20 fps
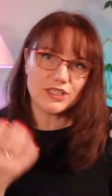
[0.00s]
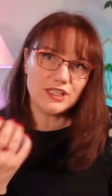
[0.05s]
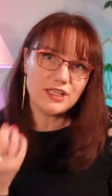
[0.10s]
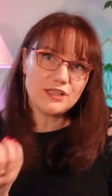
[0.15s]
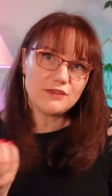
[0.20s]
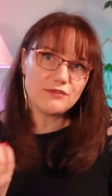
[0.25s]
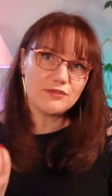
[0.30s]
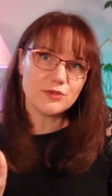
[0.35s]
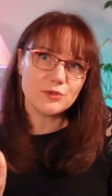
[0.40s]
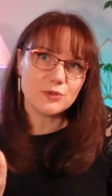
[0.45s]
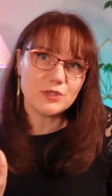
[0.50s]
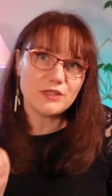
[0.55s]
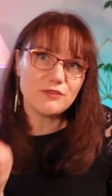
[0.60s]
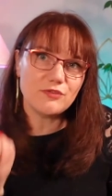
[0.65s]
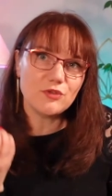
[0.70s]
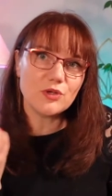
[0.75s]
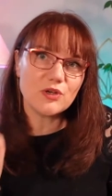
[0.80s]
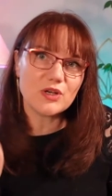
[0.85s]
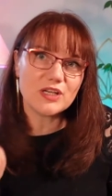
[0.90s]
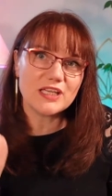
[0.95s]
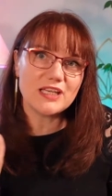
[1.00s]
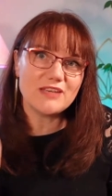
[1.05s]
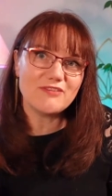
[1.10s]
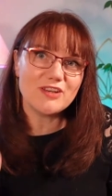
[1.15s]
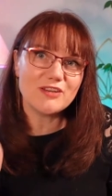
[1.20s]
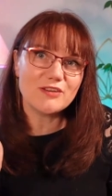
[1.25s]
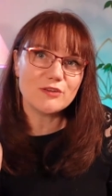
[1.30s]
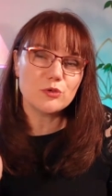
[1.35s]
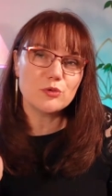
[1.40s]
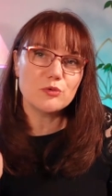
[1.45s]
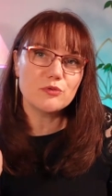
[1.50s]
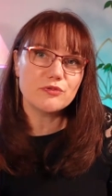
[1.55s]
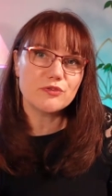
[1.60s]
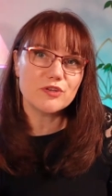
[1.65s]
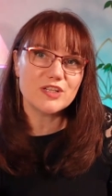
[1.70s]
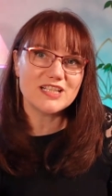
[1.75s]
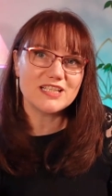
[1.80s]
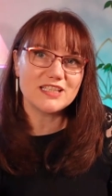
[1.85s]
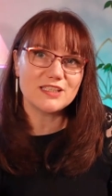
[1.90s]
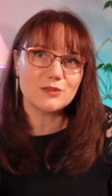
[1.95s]
give you if you are giving too
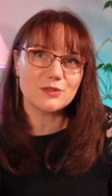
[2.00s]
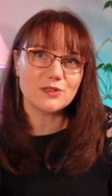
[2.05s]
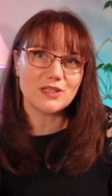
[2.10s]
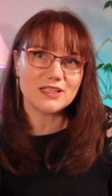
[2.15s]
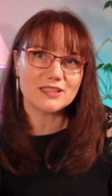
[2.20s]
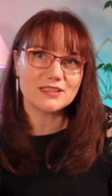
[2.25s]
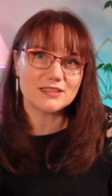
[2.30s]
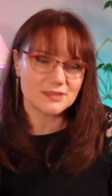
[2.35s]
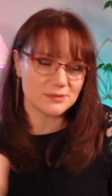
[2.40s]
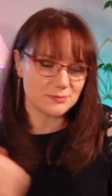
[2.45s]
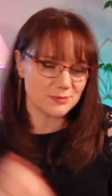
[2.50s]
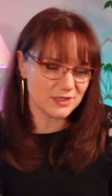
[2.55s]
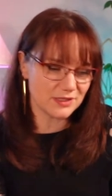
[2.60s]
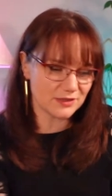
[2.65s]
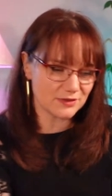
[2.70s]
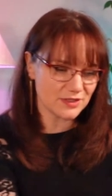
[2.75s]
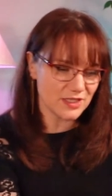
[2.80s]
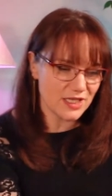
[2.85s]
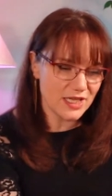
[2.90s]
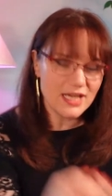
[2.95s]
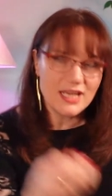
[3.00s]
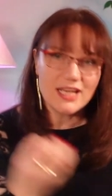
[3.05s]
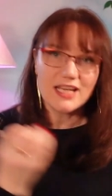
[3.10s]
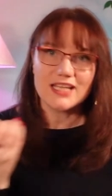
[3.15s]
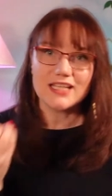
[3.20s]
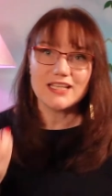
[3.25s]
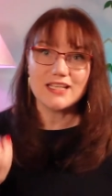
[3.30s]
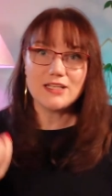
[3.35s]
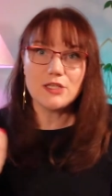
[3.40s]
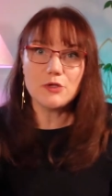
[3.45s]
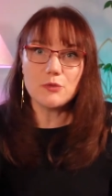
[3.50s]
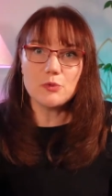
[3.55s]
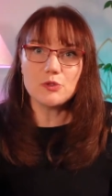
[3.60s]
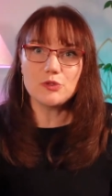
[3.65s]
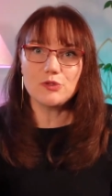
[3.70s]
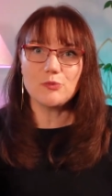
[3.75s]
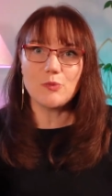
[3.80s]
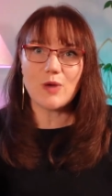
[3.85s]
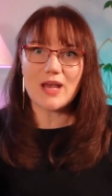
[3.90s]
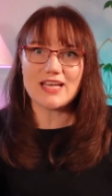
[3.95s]
freely to others, because you
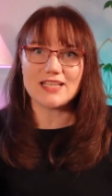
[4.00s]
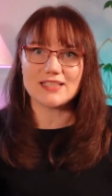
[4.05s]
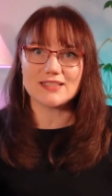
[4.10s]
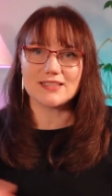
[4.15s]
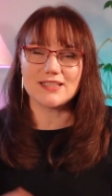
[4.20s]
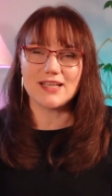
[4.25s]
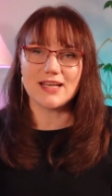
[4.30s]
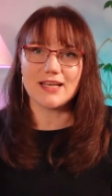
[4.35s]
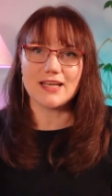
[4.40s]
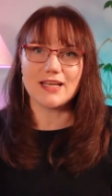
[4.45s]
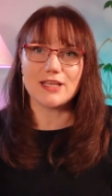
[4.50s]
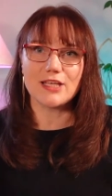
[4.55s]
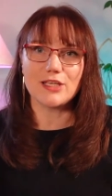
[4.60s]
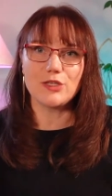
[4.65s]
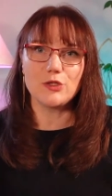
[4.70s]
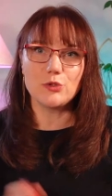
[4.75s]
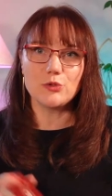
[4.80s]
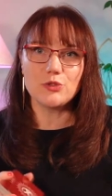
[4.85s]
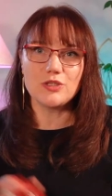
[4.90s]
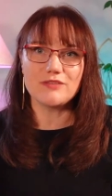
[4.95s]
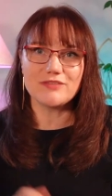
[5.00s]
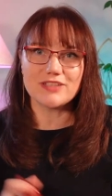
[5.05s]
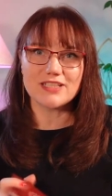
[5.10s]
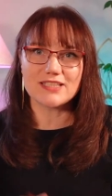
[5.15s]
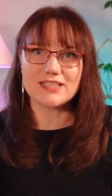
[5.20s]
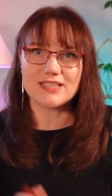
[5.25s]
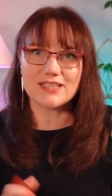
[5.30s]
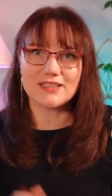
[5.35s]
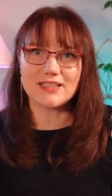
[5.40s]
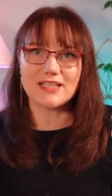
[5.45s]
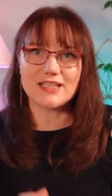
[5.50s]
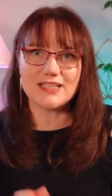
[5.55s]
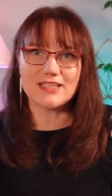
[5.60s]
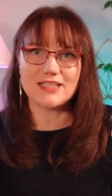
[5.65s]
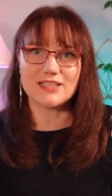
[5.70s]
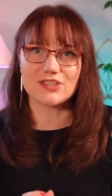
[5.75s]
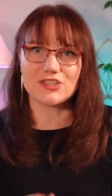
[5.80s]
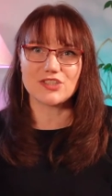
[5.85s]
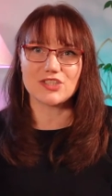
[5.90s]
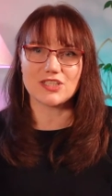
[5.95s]
would waste the universal
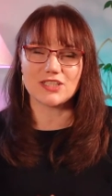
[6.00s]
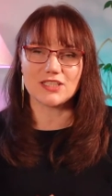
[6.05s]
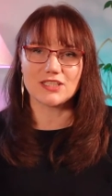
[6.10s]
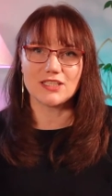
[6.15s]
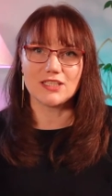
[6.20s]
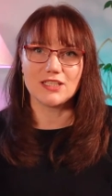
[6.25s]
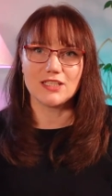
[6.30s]
energy.